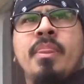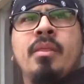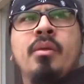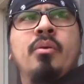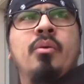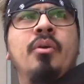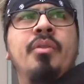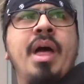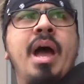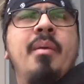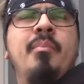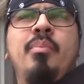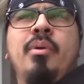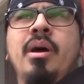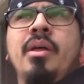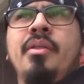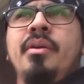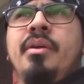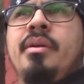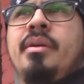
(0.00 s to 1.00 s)
Well, that
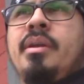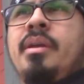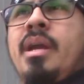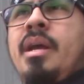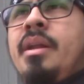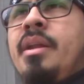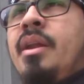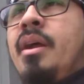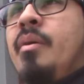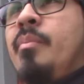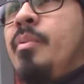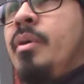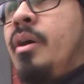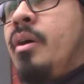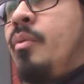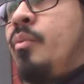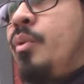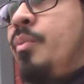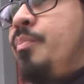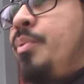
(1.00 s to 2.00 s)
brother ended up
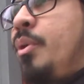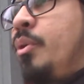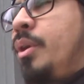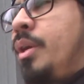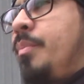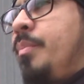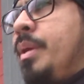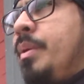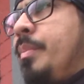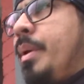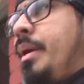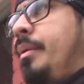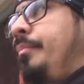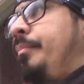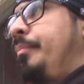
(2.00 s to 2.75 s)
rebuking me, man.